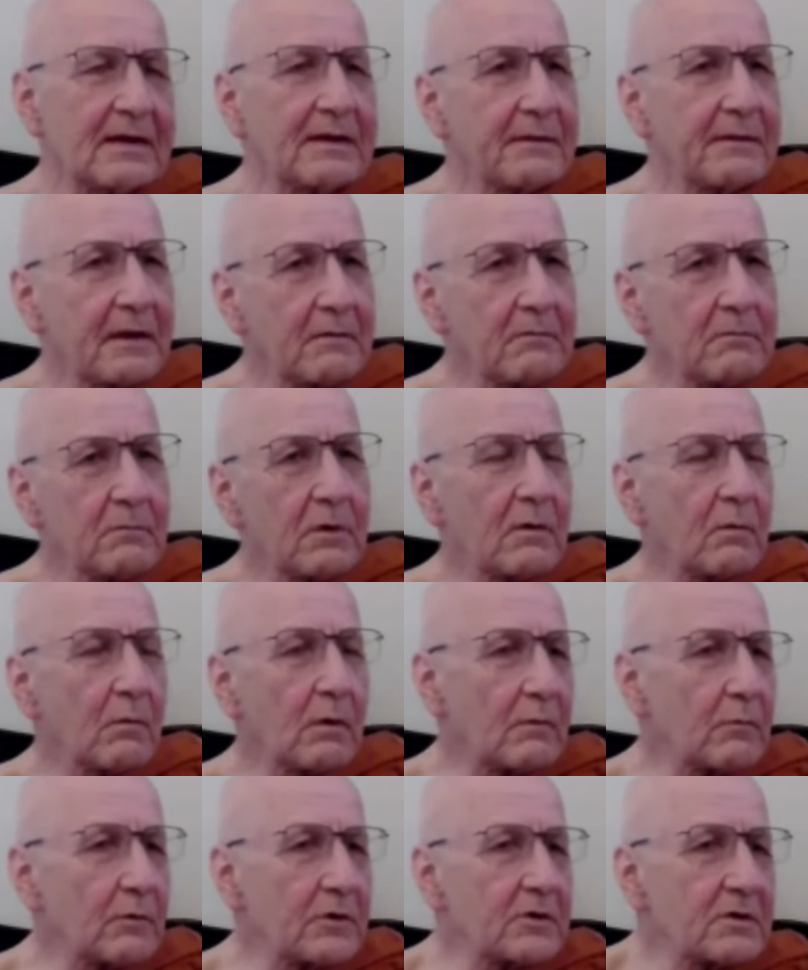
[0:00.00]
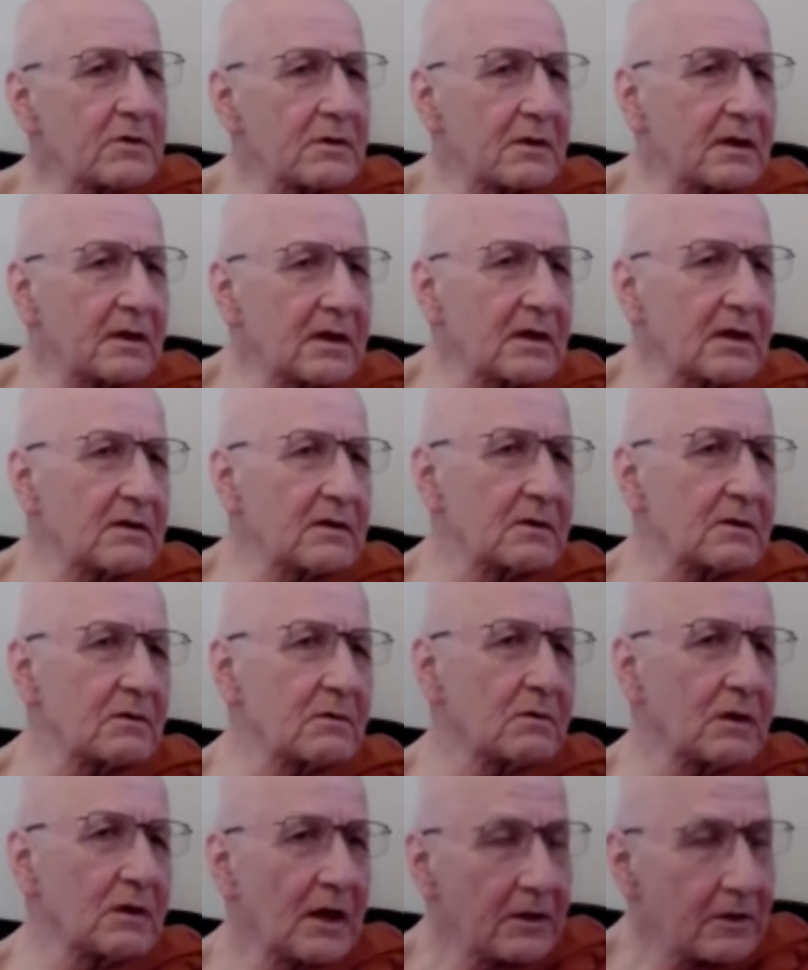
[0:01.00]
And then what will your thinking
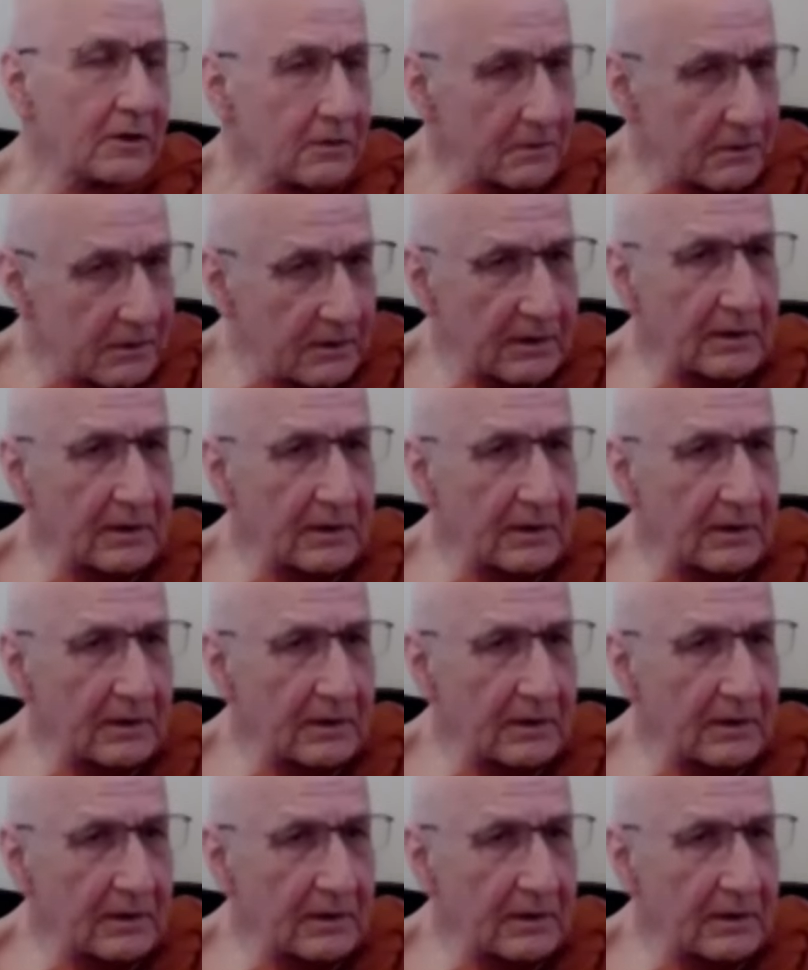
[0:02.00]
do? Your